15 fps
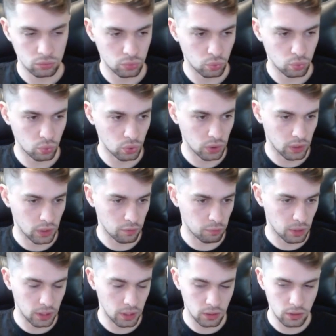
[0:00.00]
would have
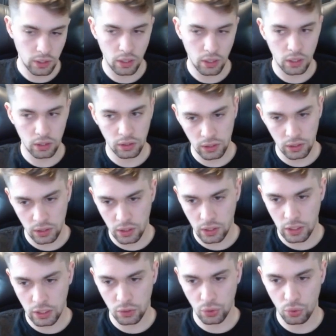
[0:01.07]
played there, and yet
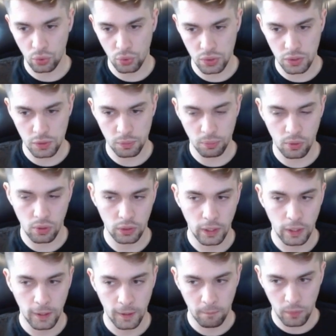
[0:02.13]
again you lose this pawn,
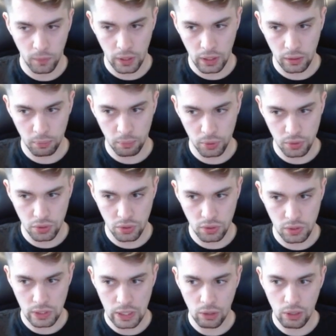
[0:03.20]
and the position
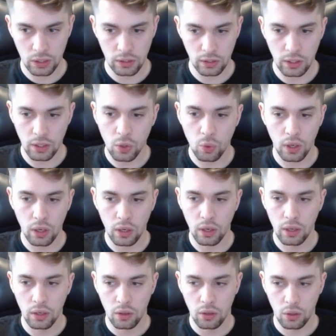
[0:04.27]
is around equal,
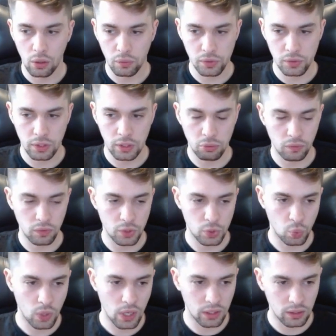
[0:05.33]
obviously with this
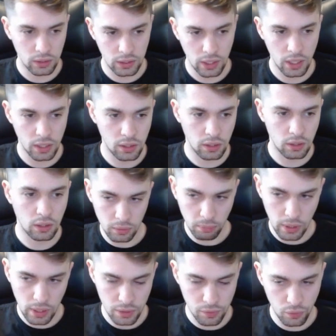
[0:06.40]
one tiny
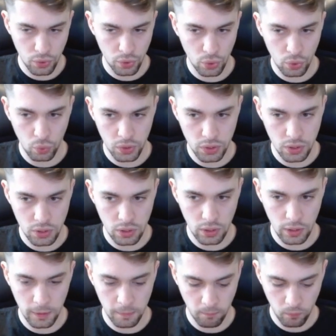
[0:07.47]
plus for you, which is
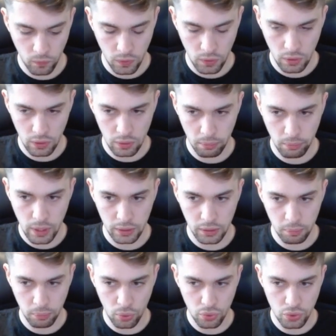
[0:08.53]
the bad
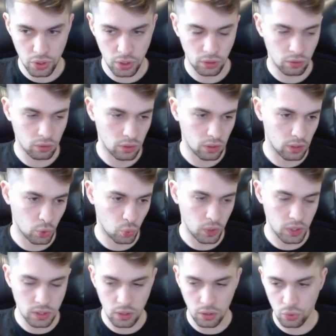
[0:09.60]
pawn chain on the
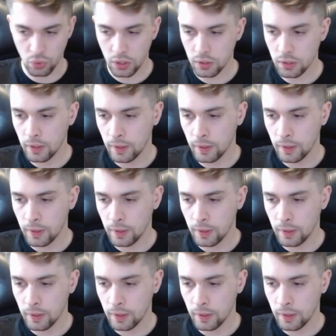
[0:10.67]
queen side, right?